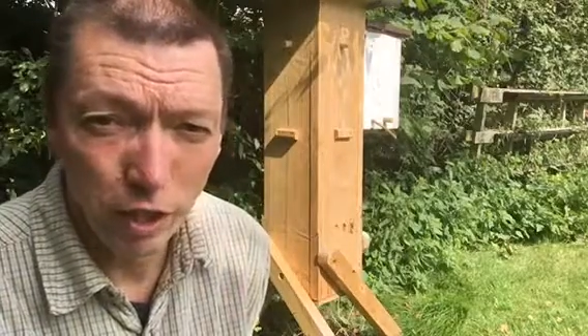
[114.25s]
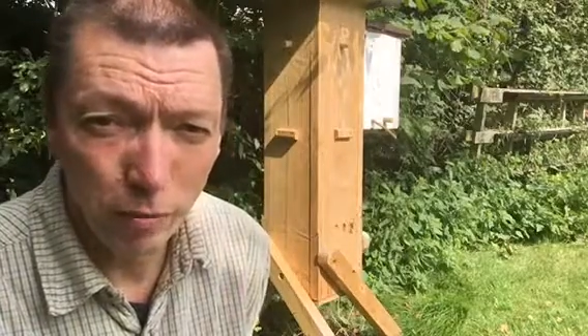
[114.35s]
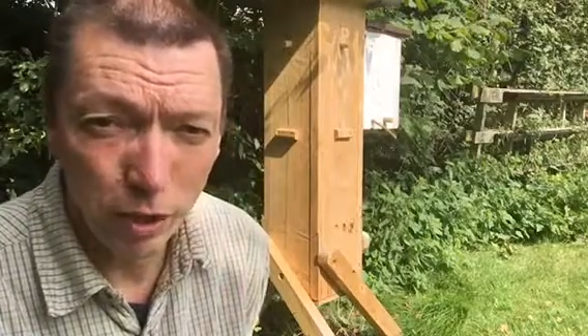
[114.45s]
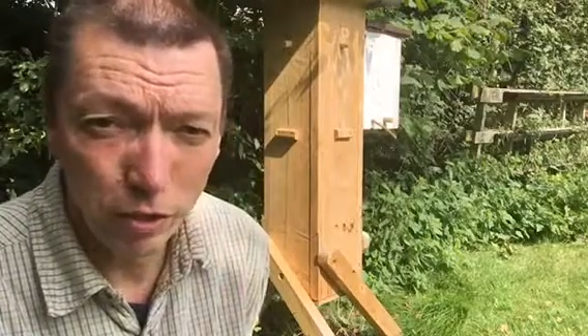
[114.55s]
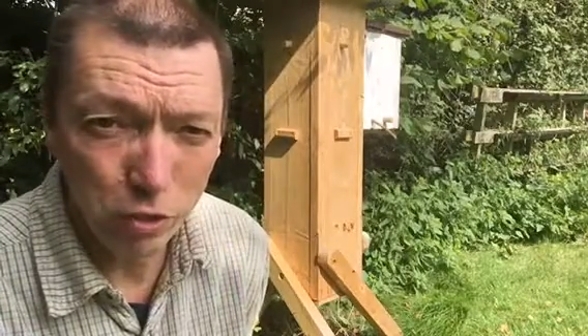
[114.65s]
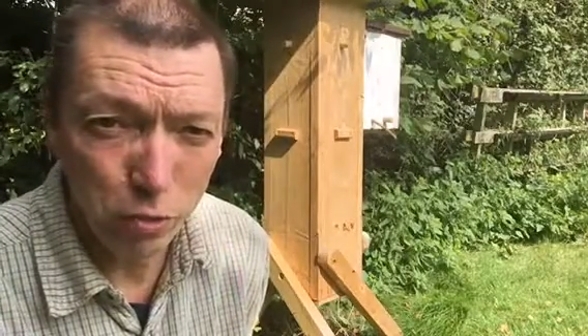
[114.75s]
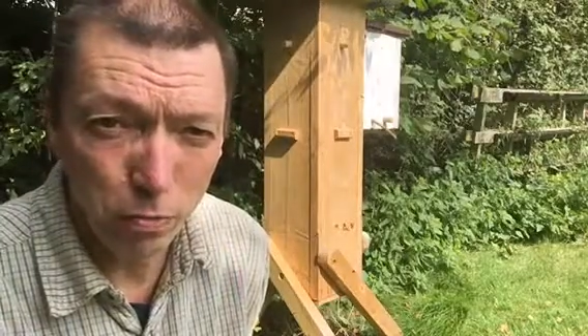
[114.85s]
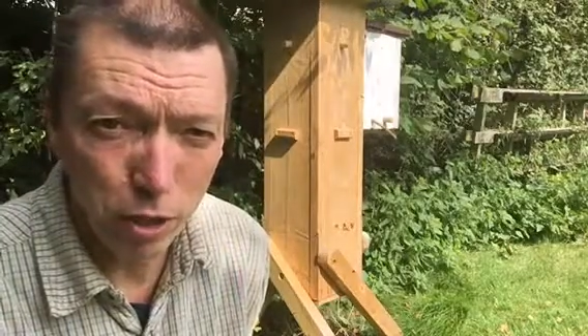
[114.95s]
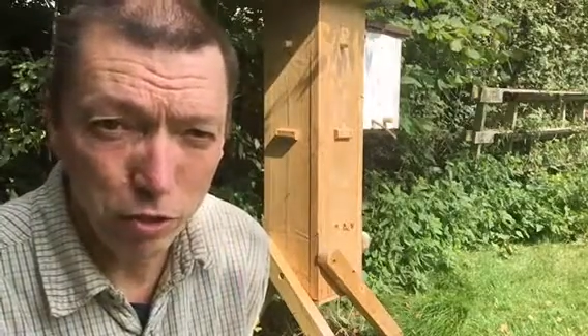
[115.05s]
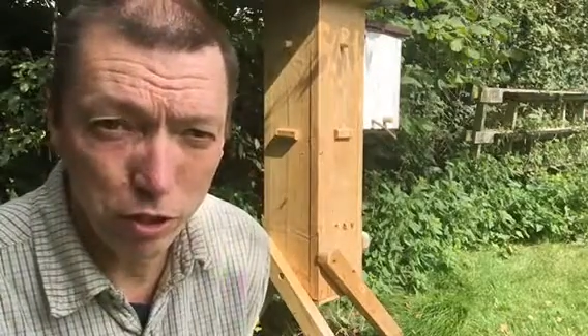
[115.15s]
the amount that you
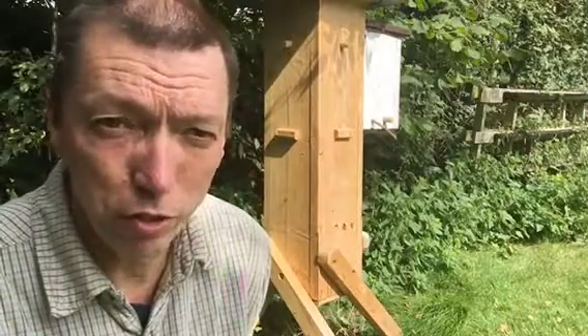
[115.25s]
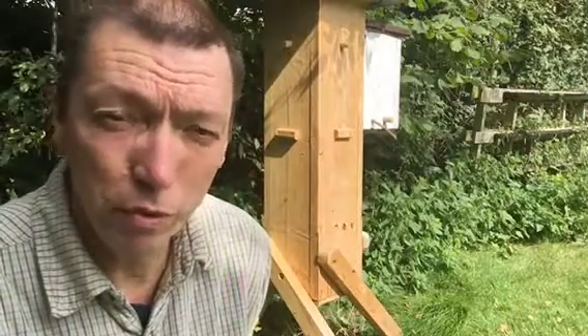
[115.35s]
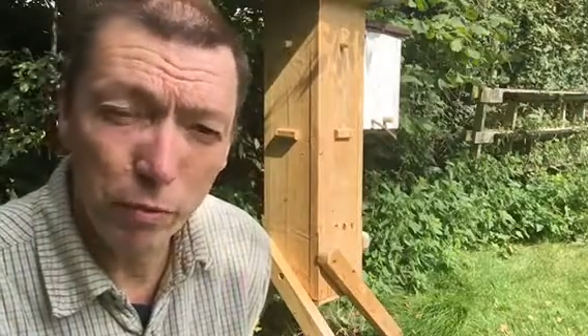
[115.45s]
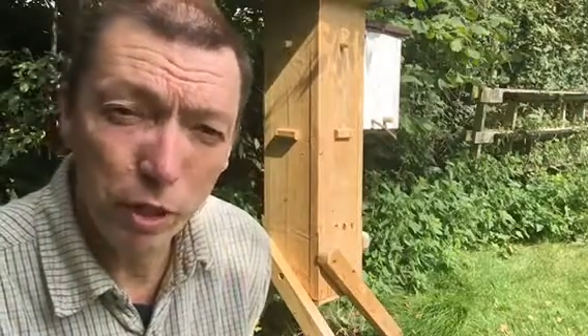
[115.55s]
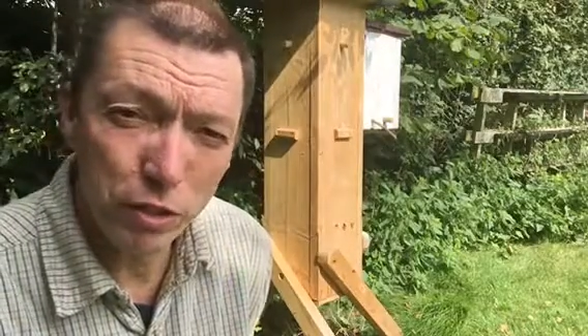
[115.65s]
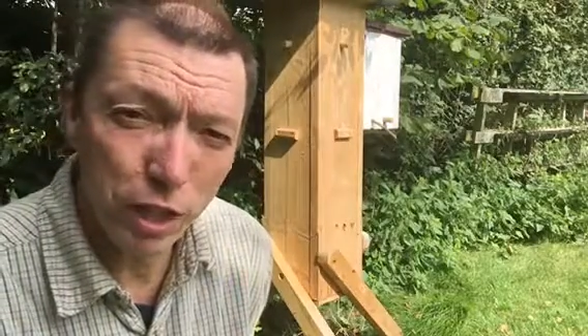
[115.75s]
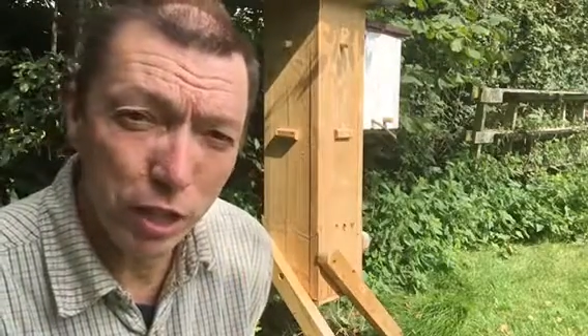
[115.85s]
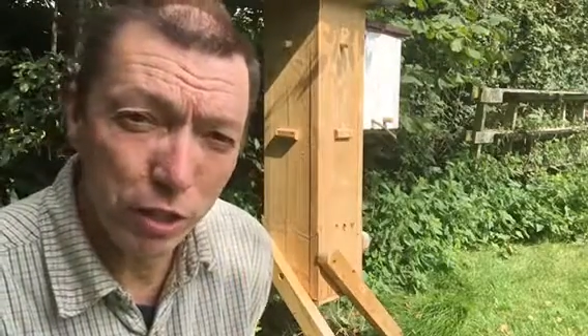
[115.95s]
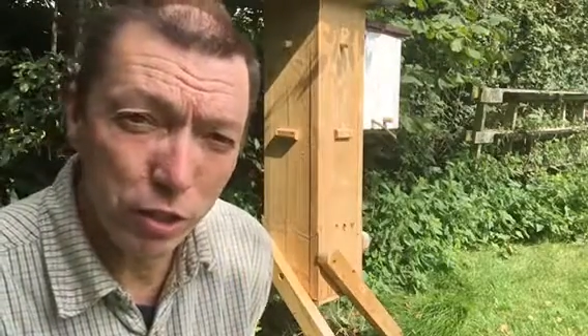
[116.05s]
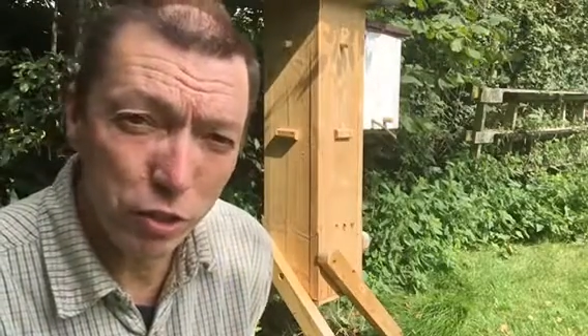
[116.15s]
pester them, the amount of
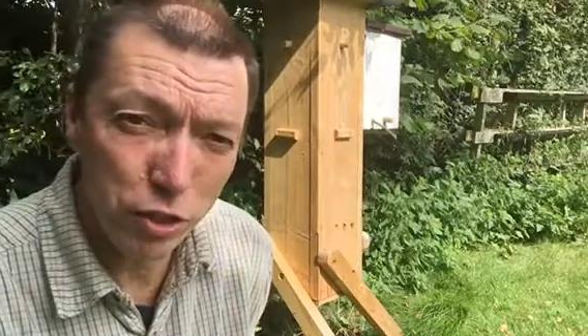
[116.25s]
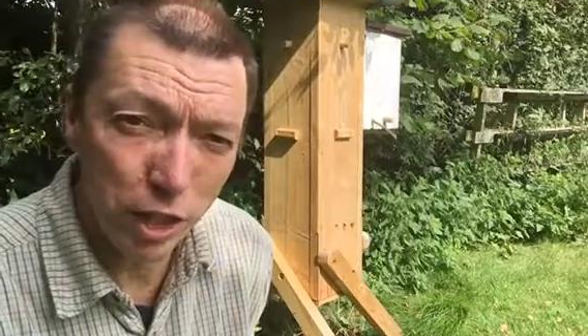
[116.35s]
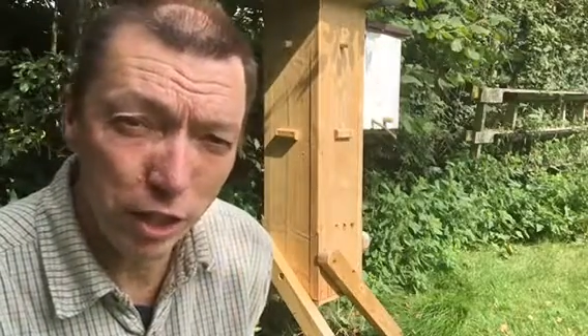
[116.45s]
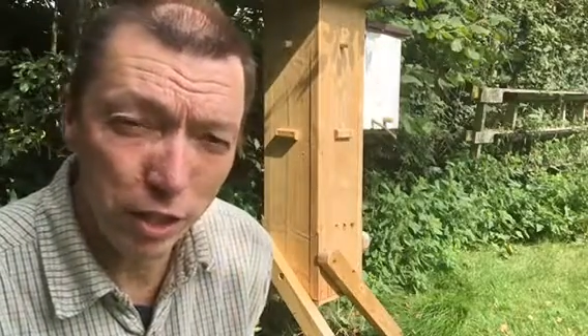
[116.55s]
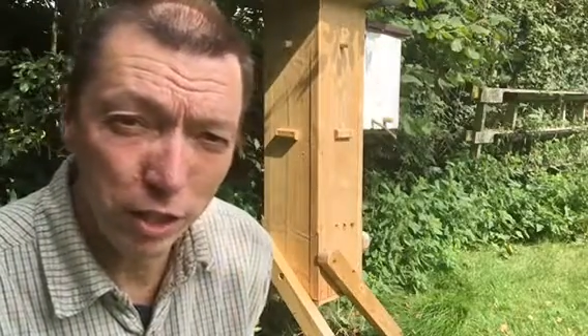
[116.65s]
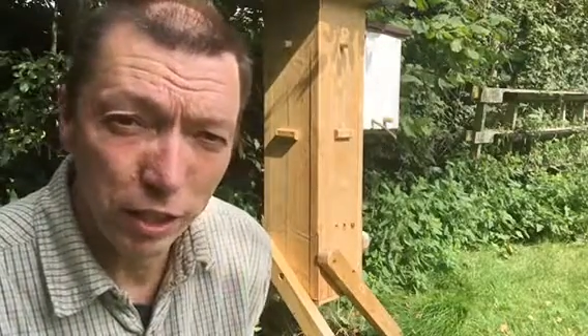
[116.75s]
honey that you take